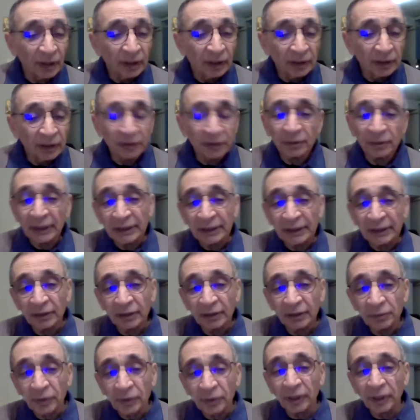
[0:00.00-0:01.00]
So I said,
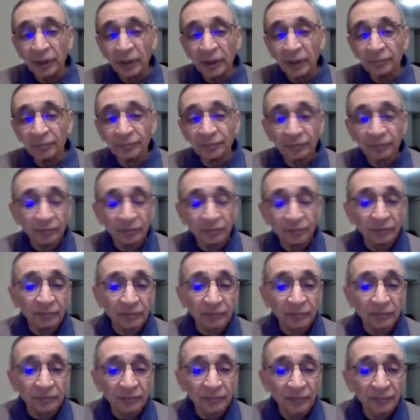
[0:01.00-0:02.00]
okay.
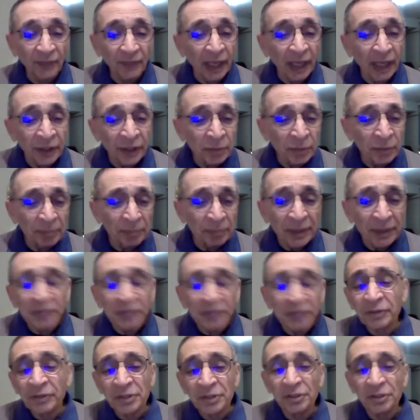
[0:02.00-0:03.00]
You might be
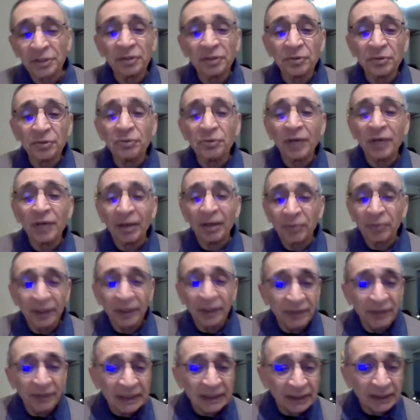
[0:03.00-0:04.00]
interested to know how one
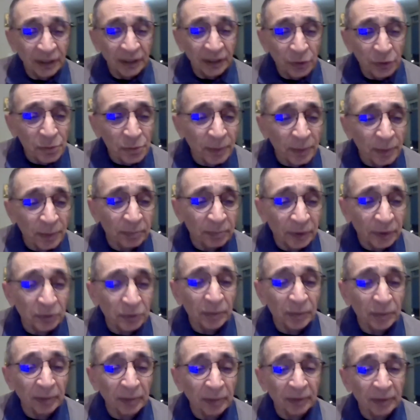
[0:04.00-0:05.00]
reads the newspaper to
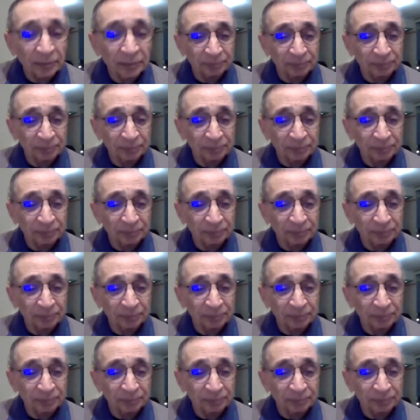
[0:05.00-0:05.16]
Baba.